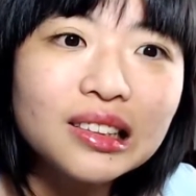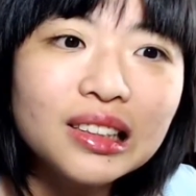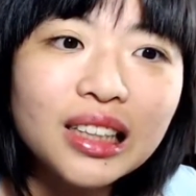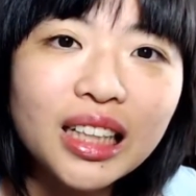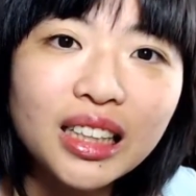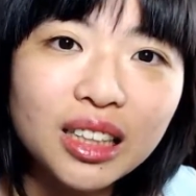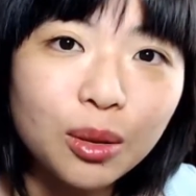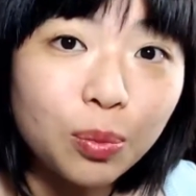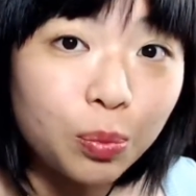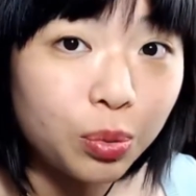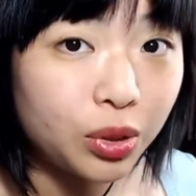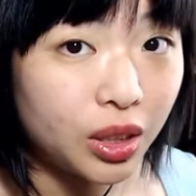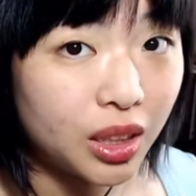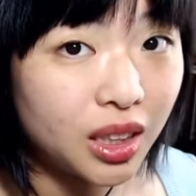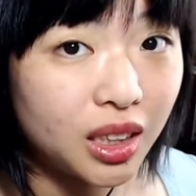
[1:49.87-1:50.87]
that's a
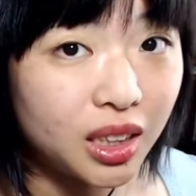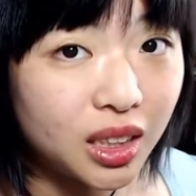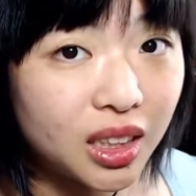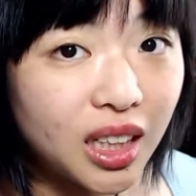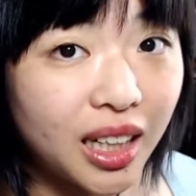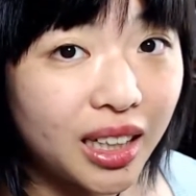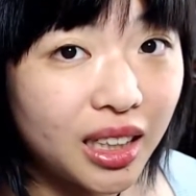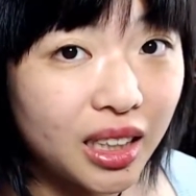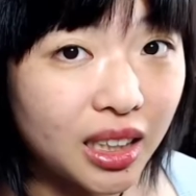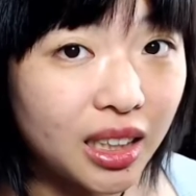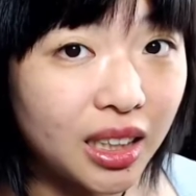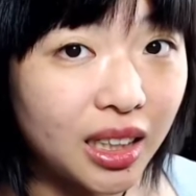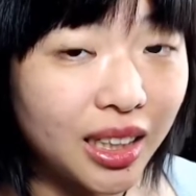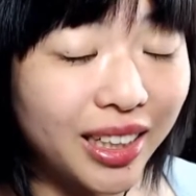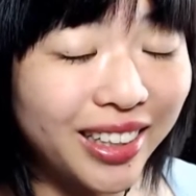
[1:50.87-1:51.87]
pretty good
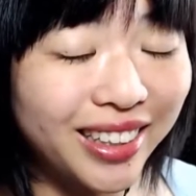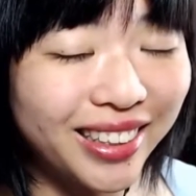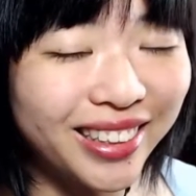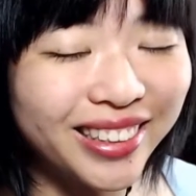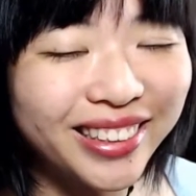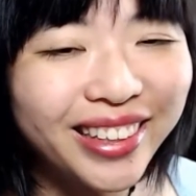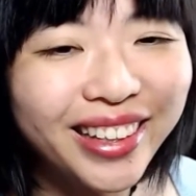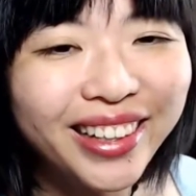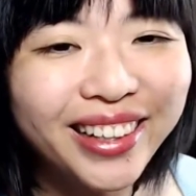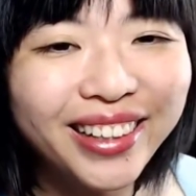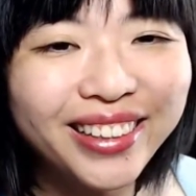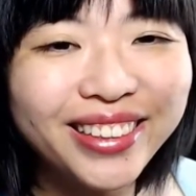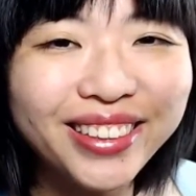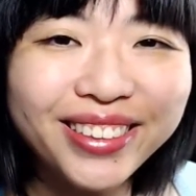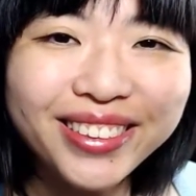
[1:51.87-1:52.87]
idea.
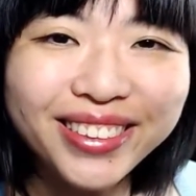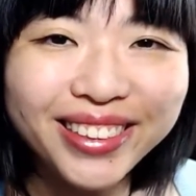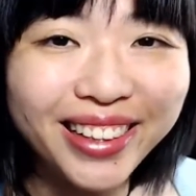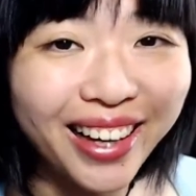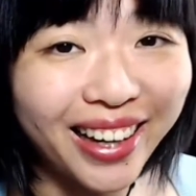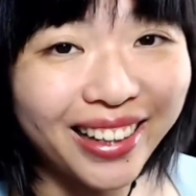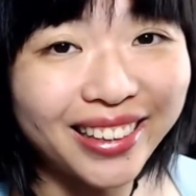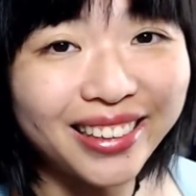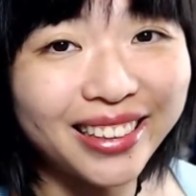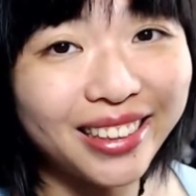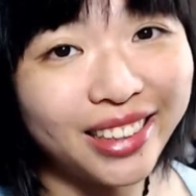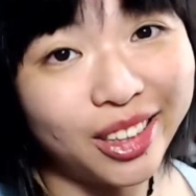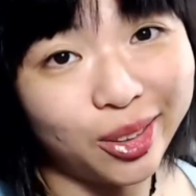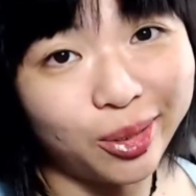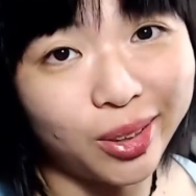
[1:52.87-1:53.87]
So yeah,
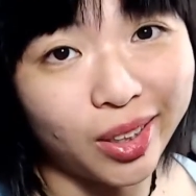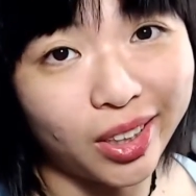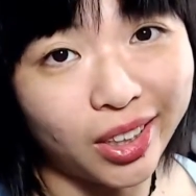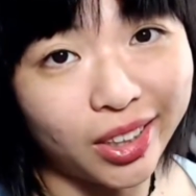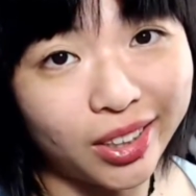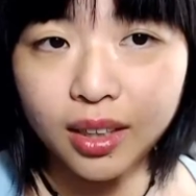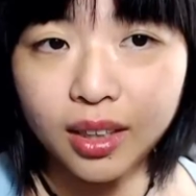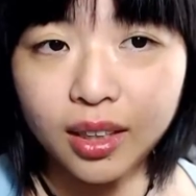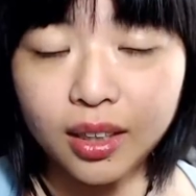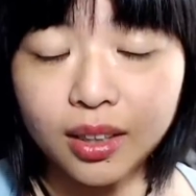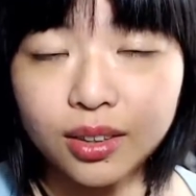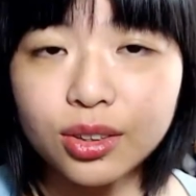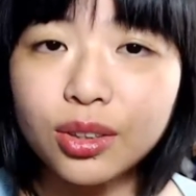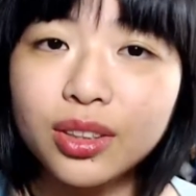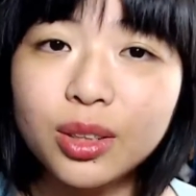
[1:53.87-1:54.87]
here we are.
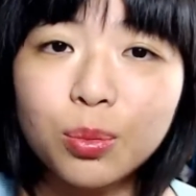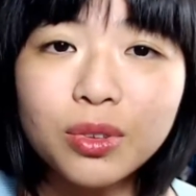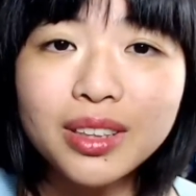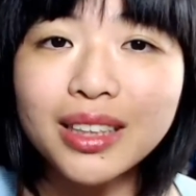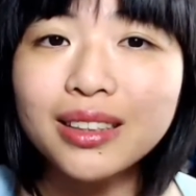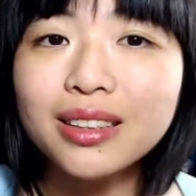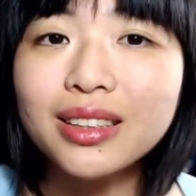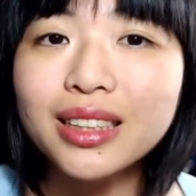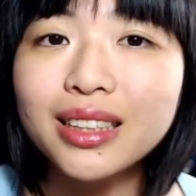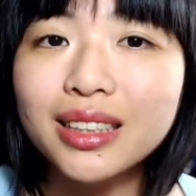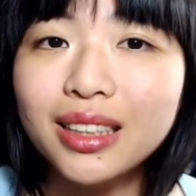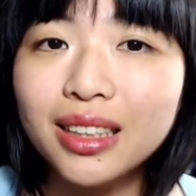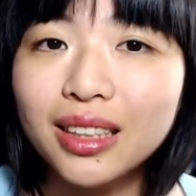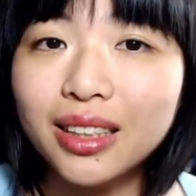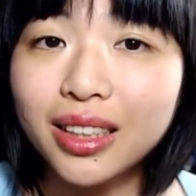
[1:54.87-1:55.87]
So this book doesn't just
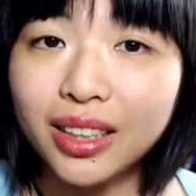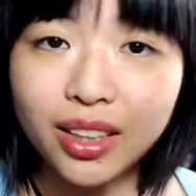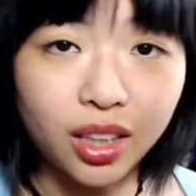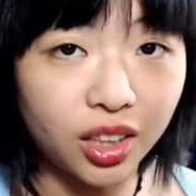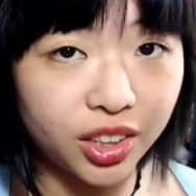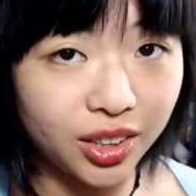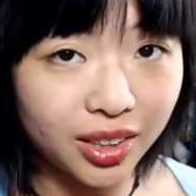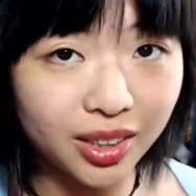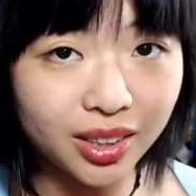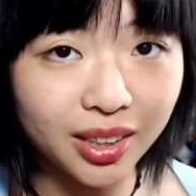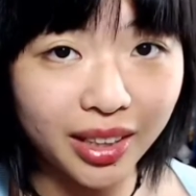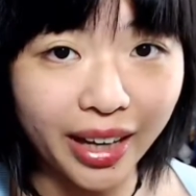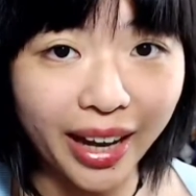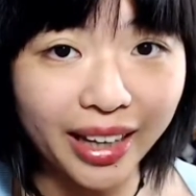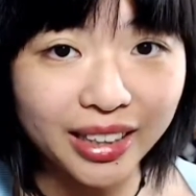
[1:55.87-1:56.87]
see the
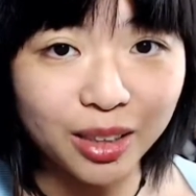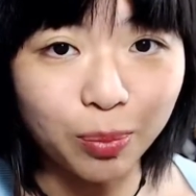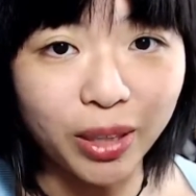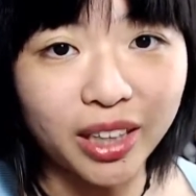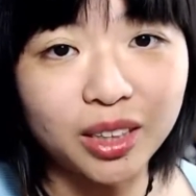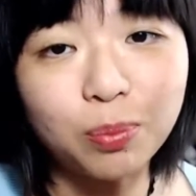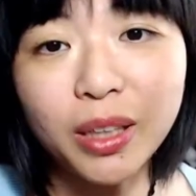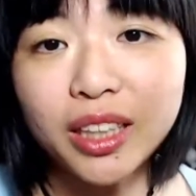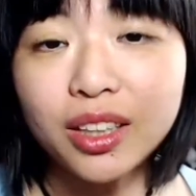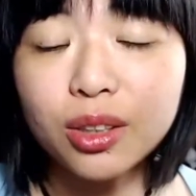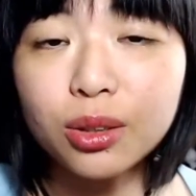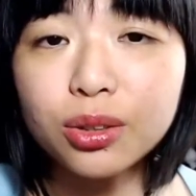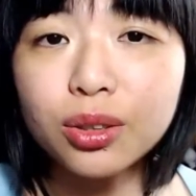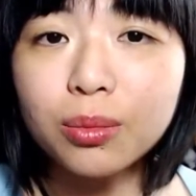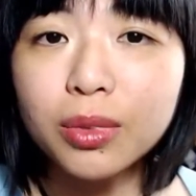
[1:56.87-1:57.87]
artistic aspects, but it
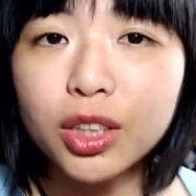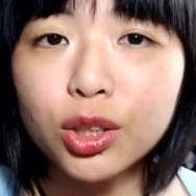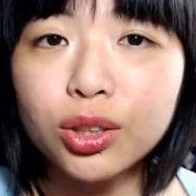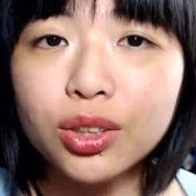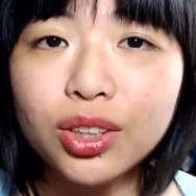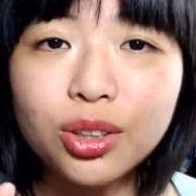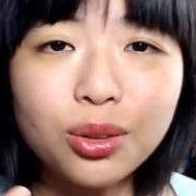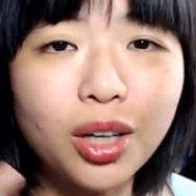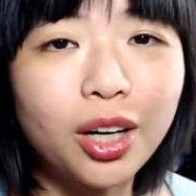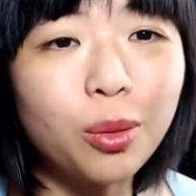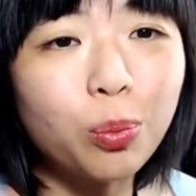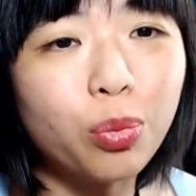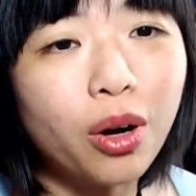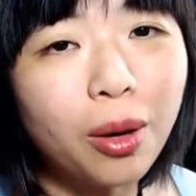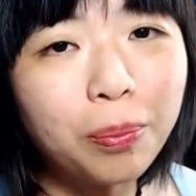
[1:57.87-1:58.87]
also makes sure you are
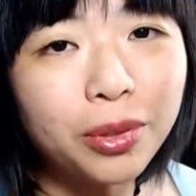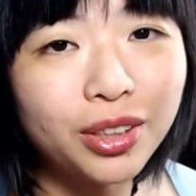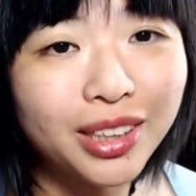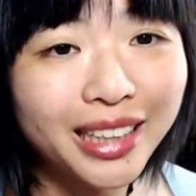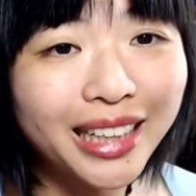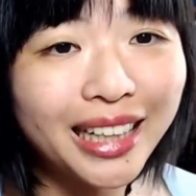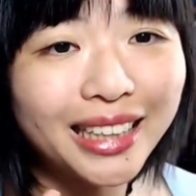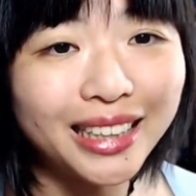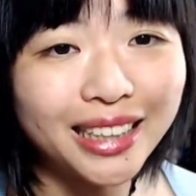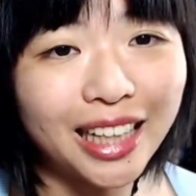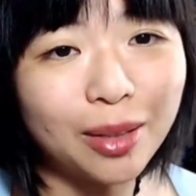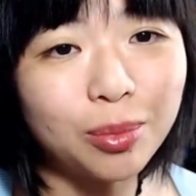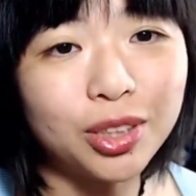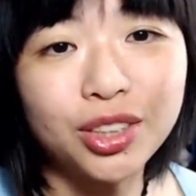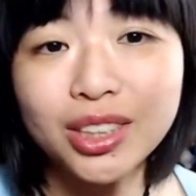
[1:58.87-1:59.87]
properly
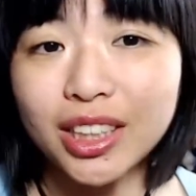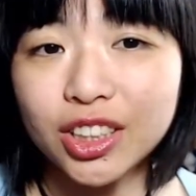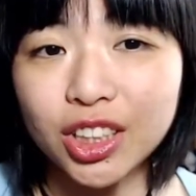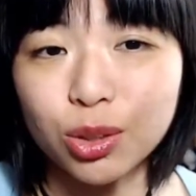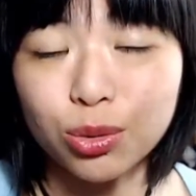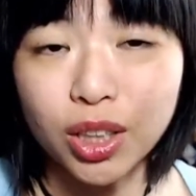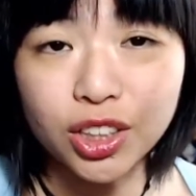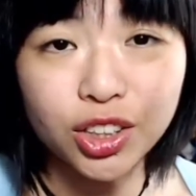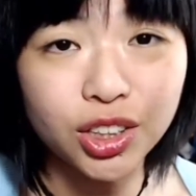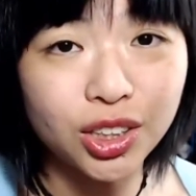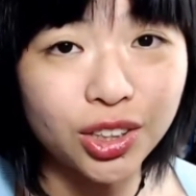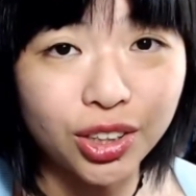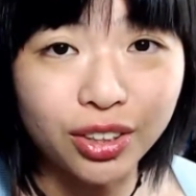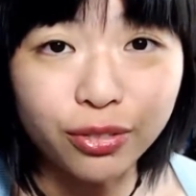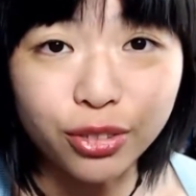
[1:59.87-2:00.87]
established, such as registering for